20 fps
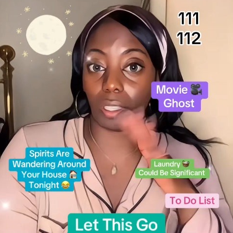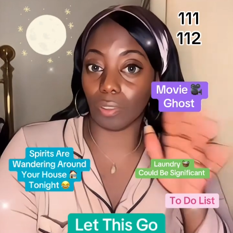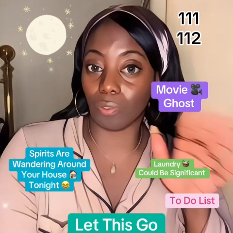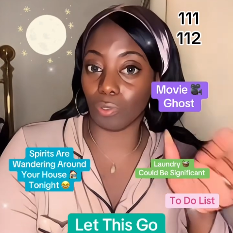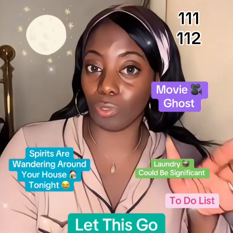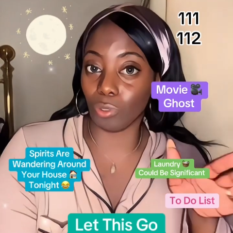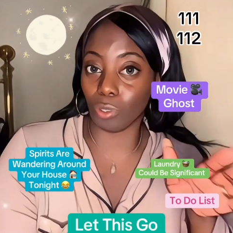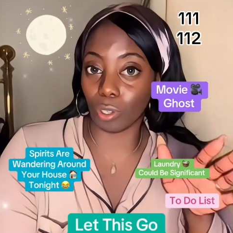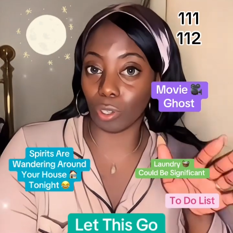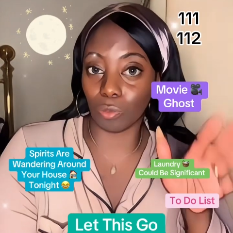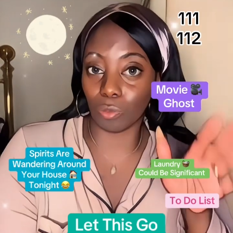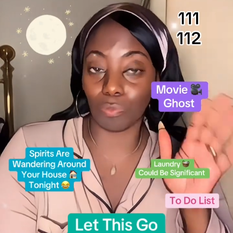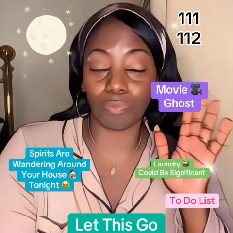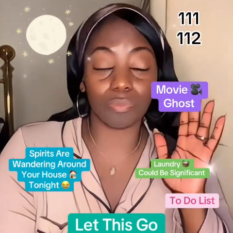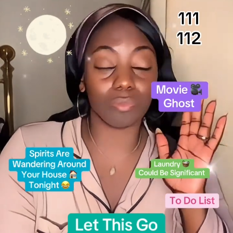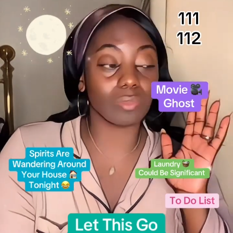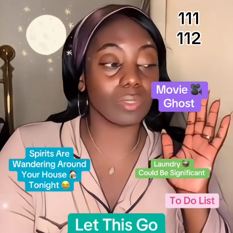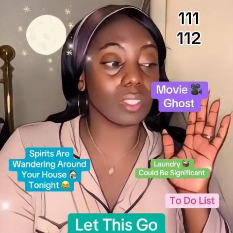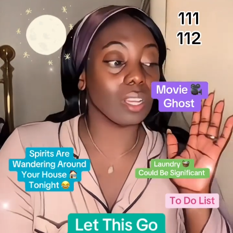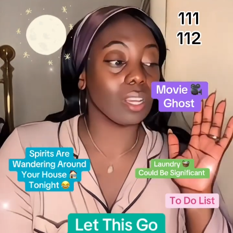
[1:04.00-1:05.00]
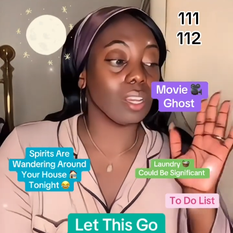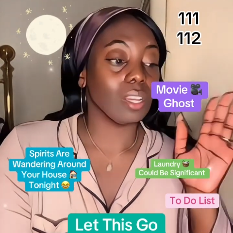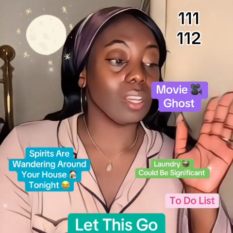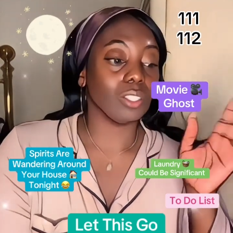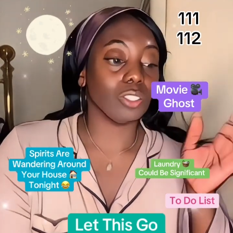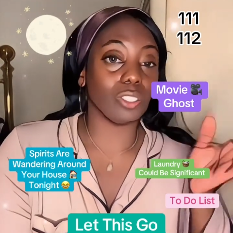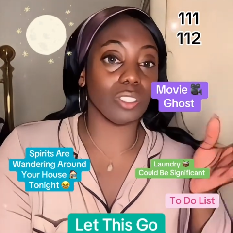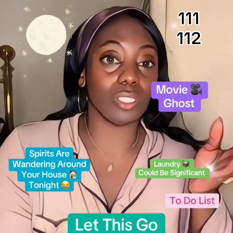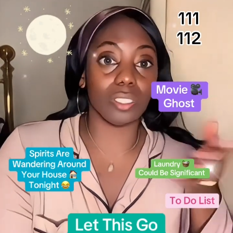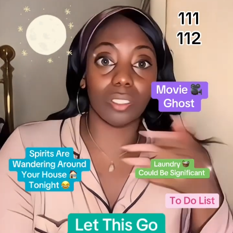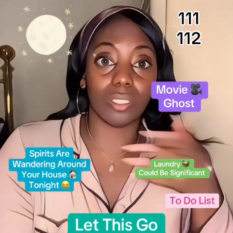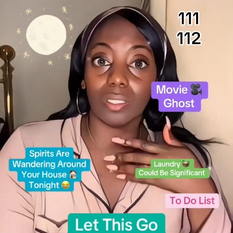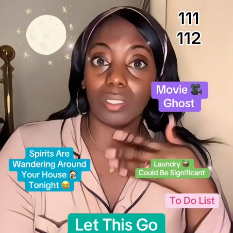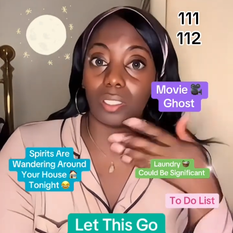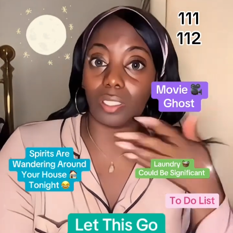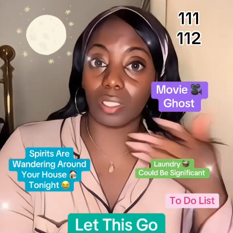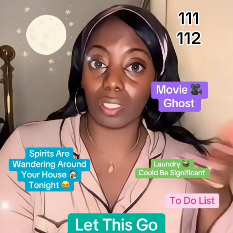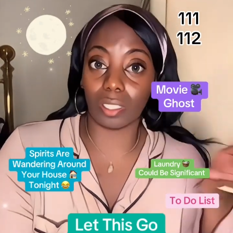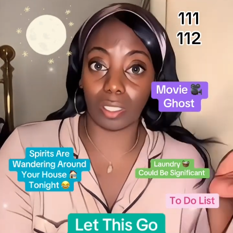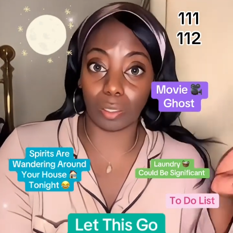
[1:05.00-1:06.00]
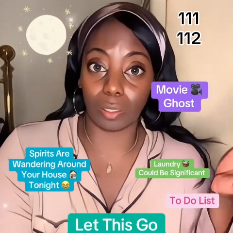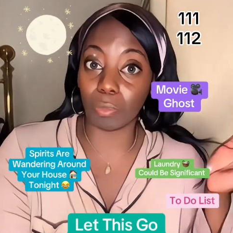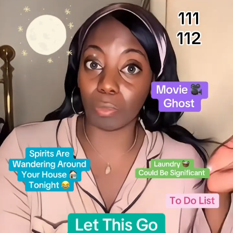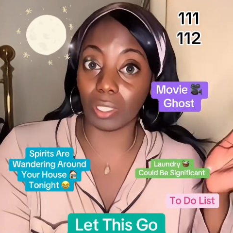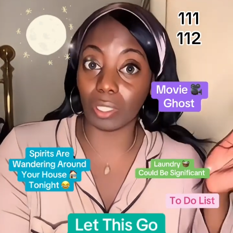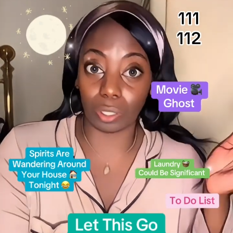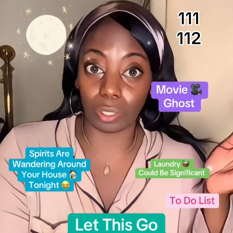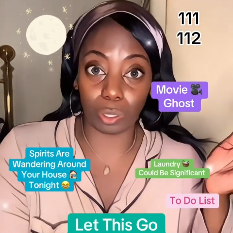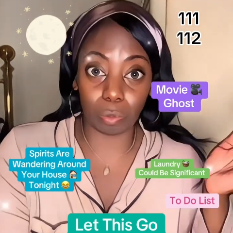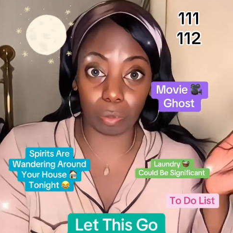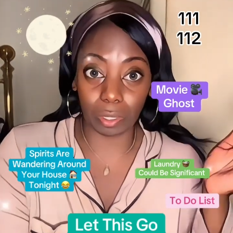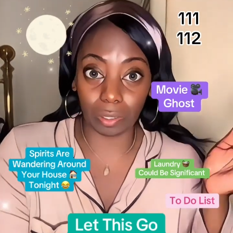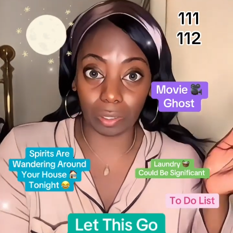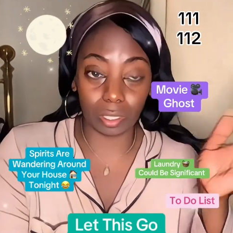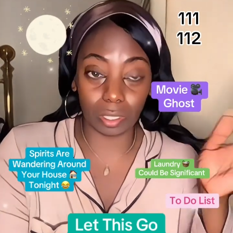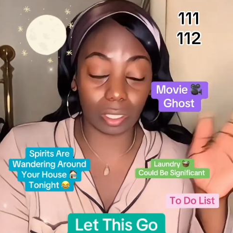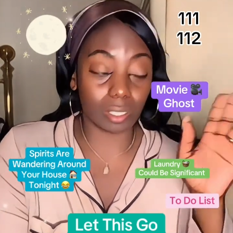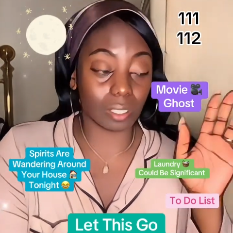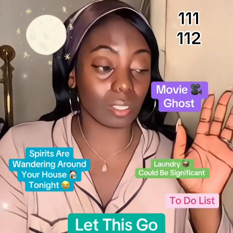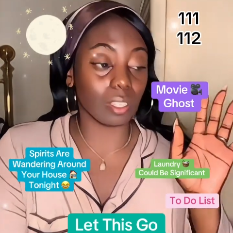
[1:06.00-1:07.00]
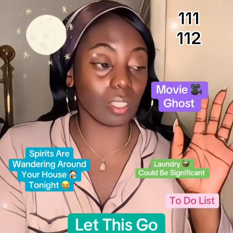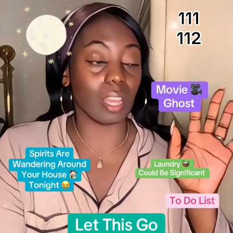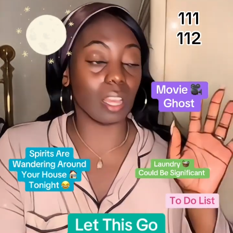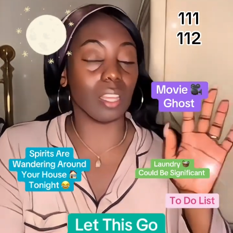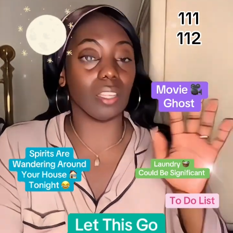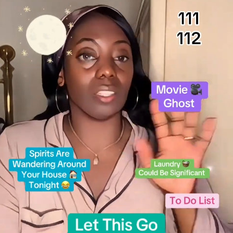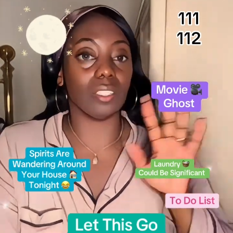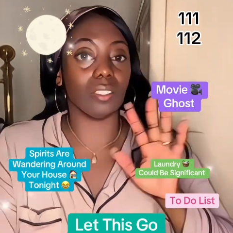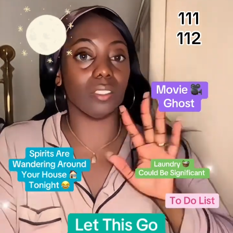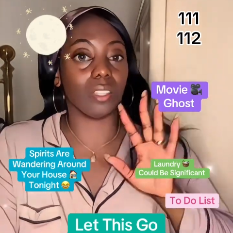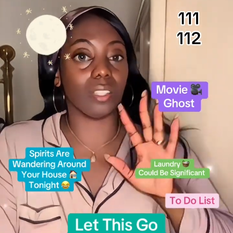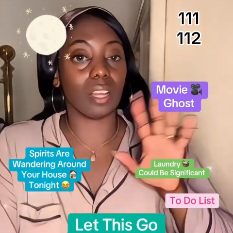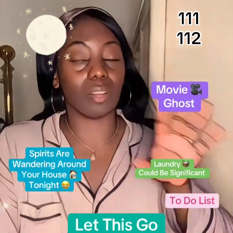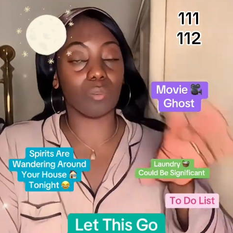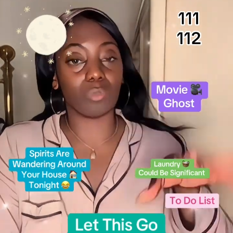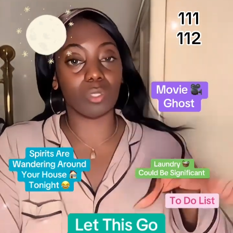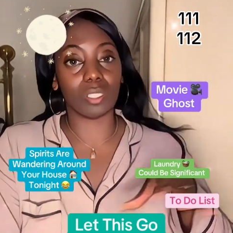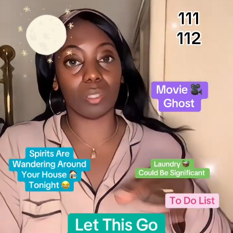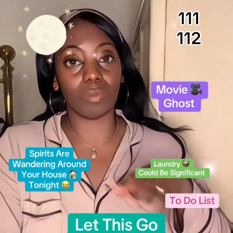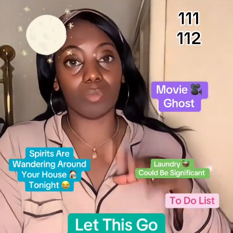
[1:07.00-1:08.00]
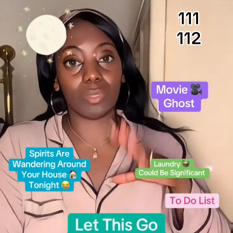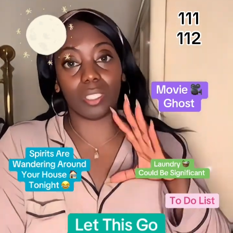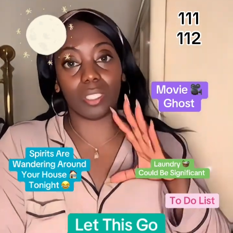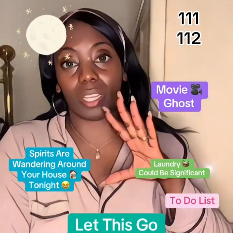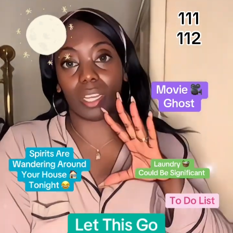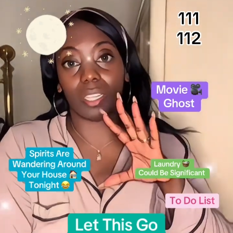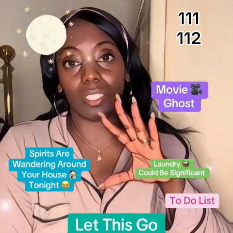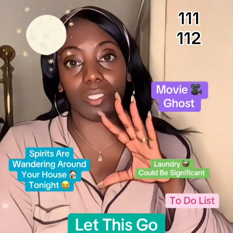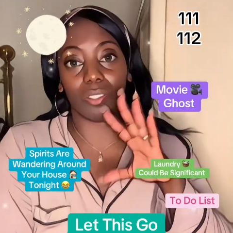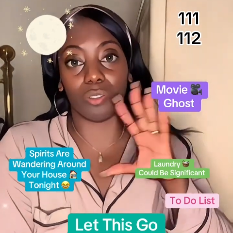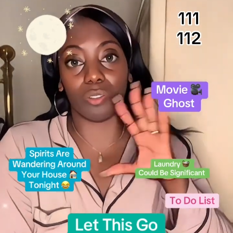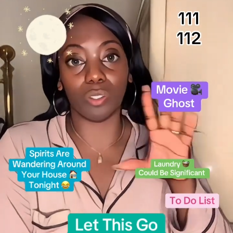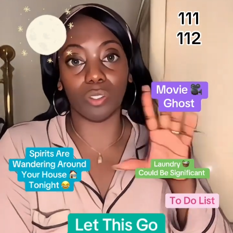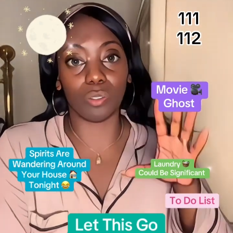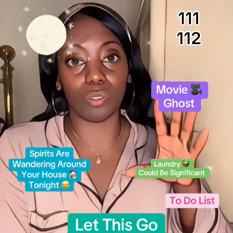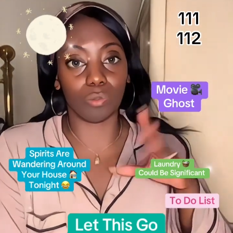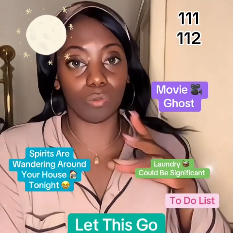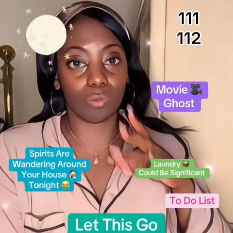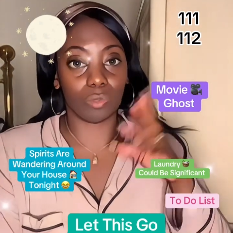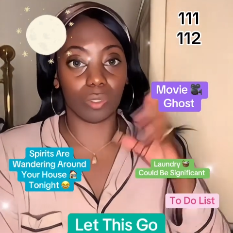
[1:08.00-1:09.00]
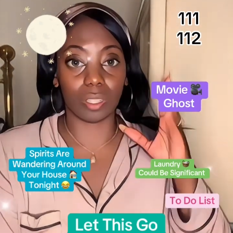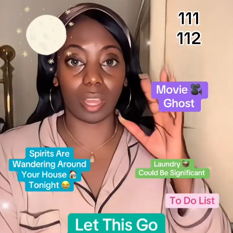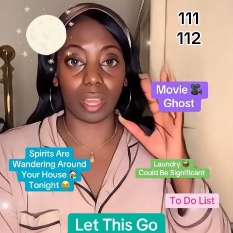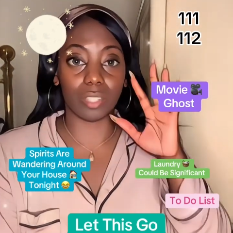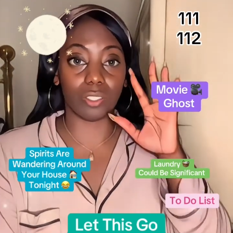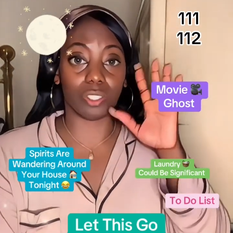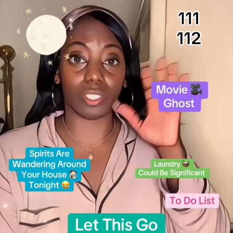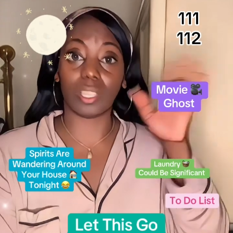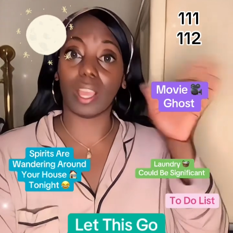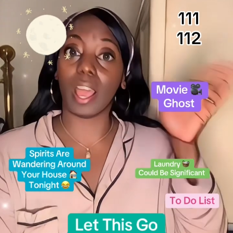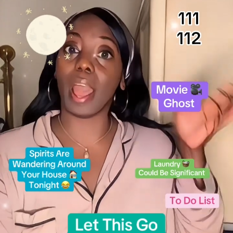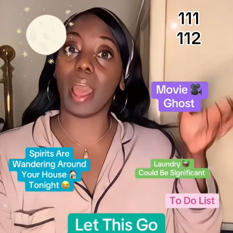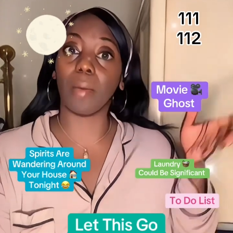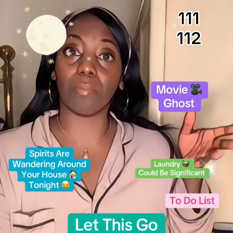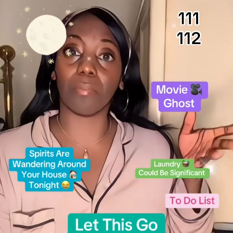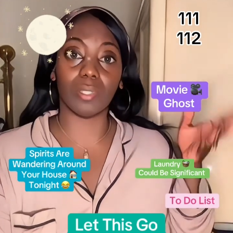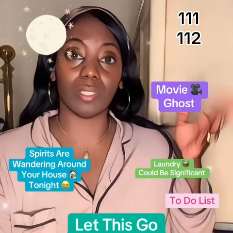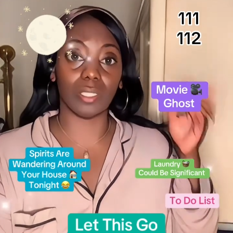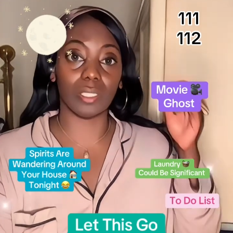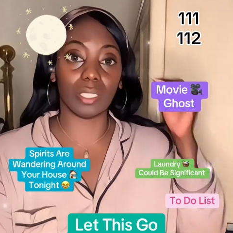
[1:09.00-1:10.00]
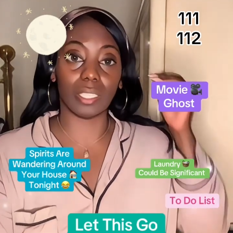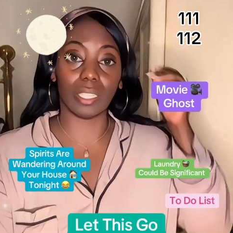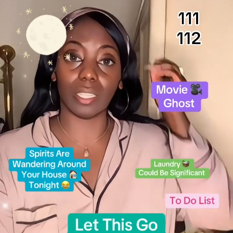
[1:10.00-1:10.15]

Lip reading: if you know, she could speak to spirits, and that was something that, you know, just happened.